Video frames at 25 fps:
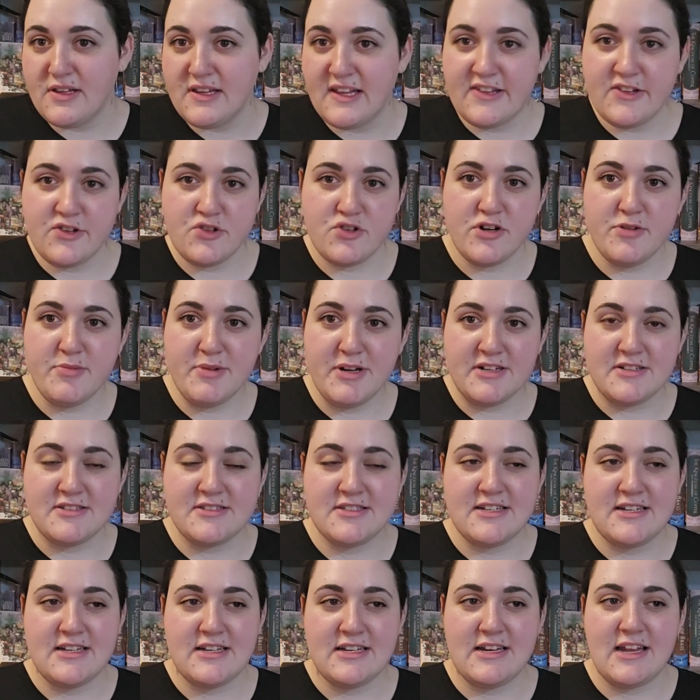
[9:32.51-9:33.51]
like the Treebeard
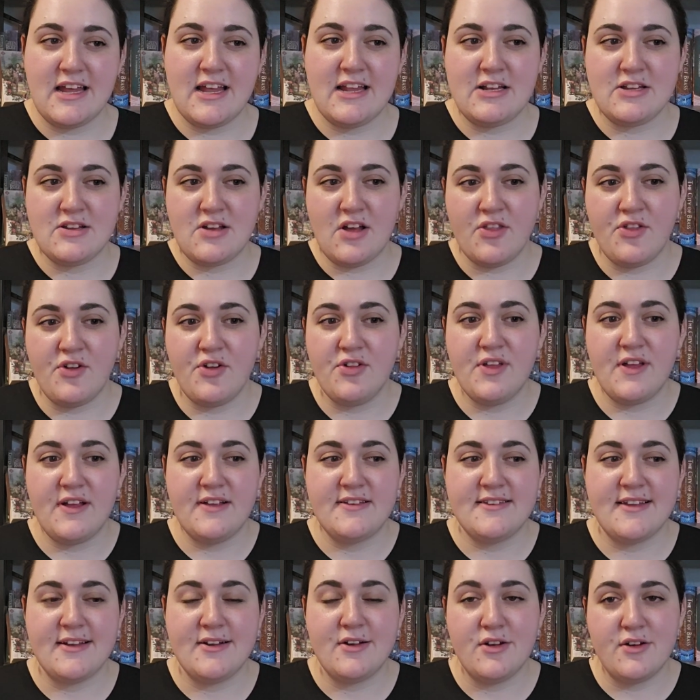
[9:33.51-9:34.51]
scene, and other
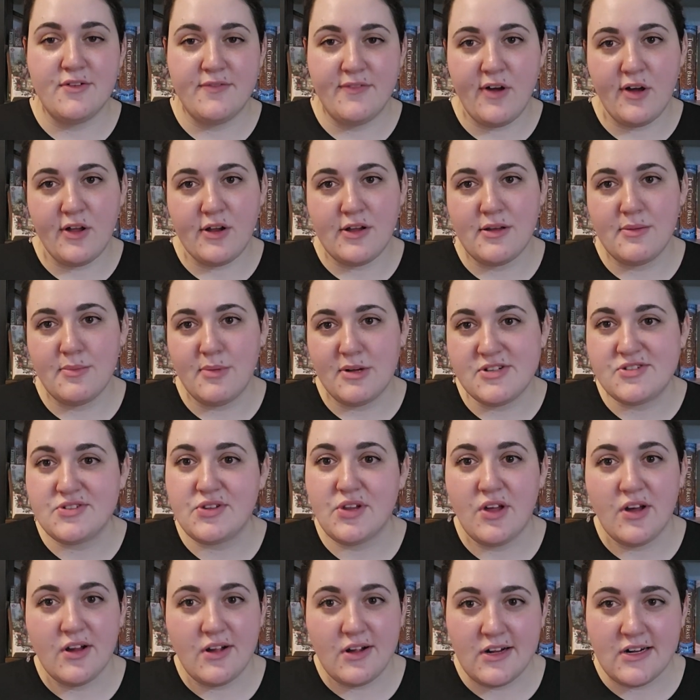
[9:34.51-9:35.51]
things that could have gone on much
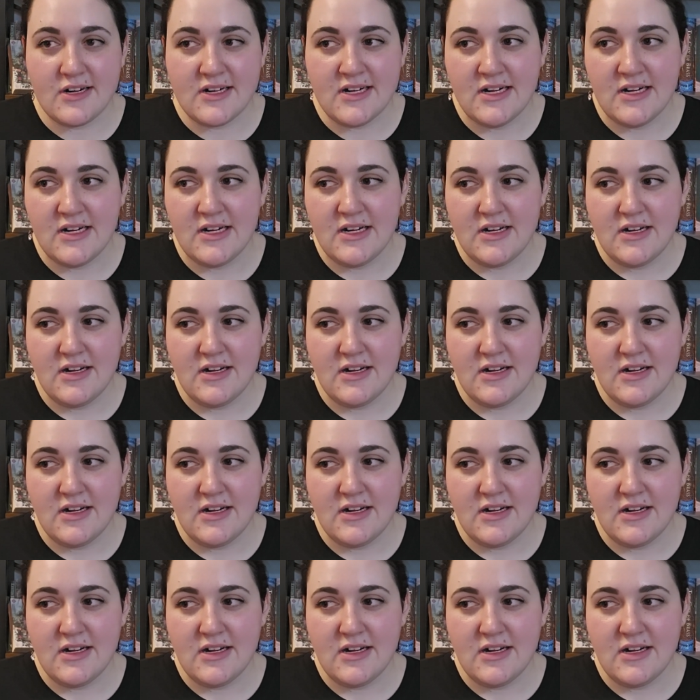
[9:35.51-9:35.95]
longer.